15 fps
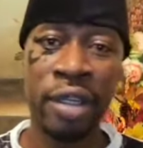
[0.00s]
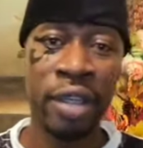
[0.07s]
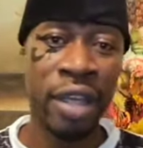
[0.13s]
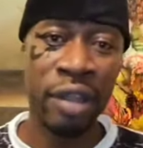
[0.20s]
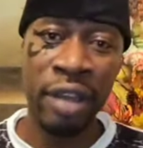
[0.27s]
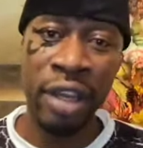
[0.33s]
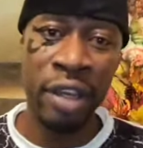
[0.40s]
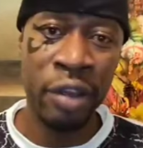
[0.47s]

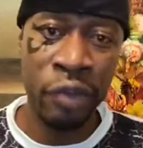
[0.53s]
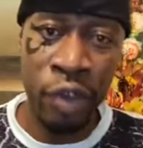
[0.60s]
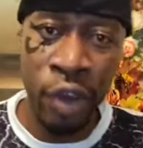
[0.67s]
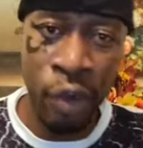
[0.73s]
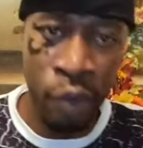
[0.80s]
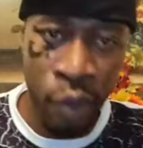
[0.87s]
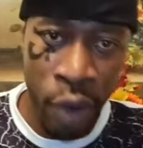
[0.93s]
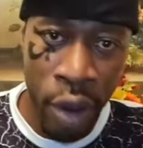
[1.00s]
And, and, and
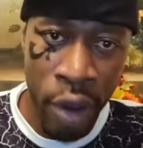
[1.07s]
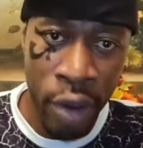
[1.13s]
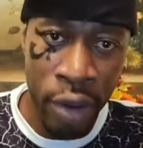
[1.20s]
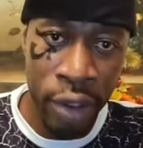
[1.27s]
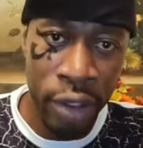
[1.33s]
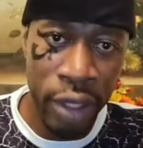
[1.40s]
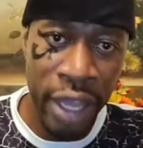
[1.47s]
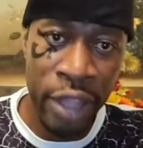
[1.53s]
if you're
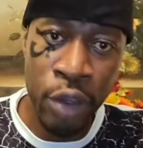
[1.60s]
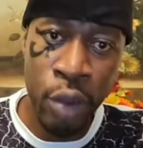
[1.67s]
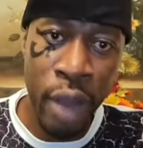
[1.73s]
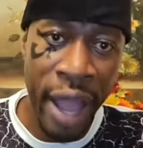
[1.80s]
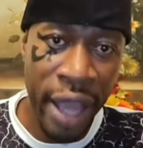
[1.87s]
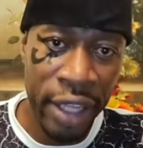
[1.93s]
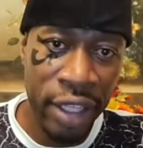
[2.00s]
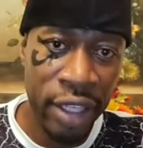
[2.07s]
wrong and
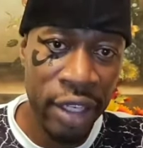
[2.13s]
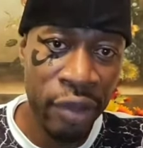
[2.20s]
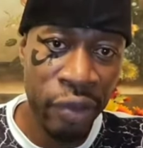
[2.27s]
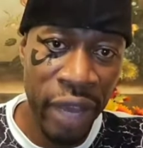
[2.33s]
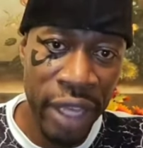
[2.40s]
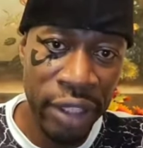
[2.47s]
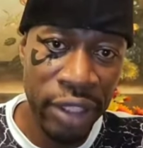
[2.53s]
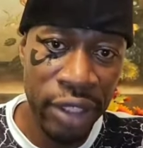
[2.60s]
you acting
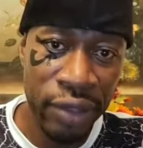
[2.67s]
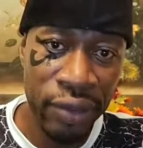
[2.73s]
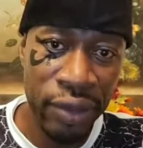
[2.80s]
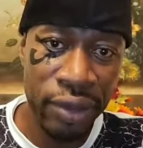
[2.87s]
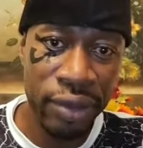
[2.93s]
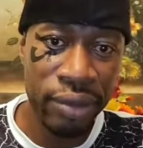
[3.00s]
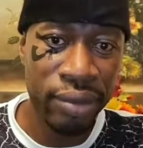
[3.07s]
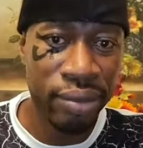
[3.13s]

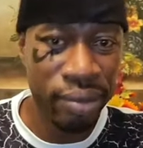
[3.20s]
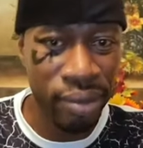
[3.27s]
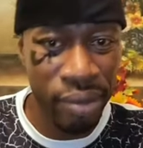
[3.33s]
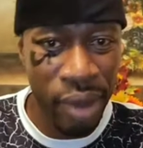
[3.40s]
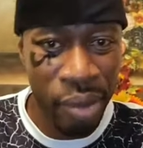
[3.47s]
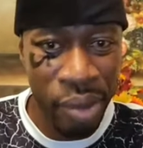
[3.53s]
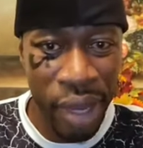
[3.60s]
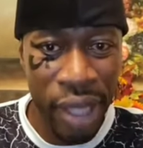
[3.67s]
evasive,
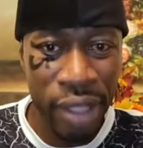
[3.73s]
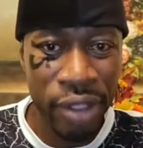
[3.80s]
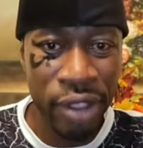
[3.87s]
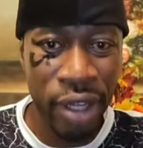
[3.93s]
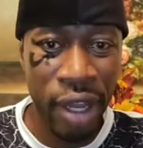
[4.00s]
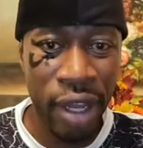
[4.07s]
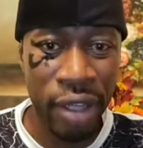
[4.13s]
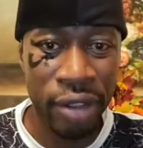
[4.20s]

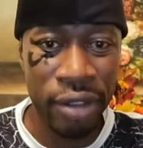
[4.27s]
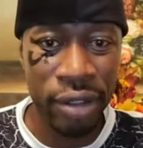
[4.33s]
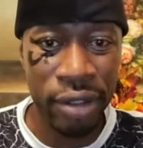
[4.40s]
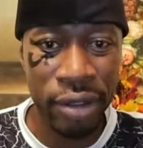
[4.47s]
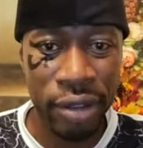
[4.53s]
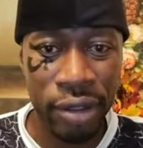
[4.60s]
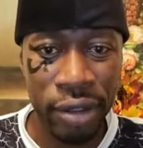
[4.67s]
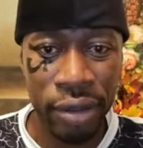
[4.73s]

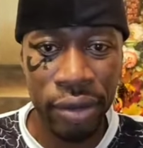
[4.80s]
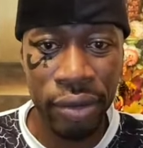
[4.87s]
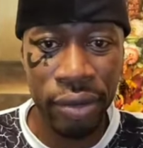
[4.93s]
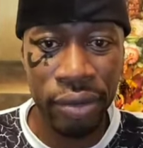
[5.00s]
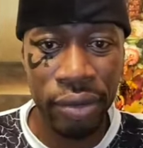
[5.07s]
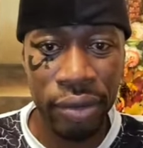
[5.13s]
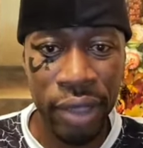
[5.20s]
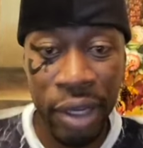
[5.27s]
apologize.
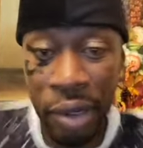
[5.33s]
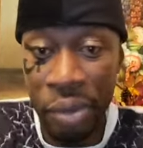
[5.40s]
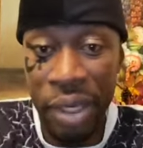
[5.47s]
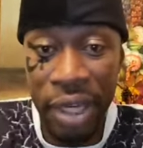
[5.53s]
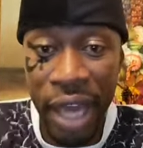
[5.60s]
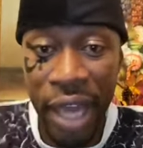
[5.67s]
It'd